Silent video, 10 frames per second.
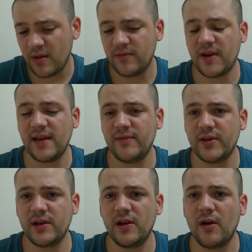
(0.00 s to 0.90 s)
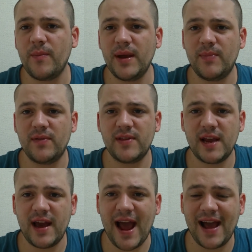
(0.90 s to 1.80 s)
flavours that a lot of people have
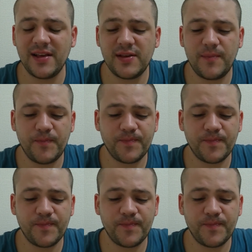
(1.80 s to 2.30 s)
said it has.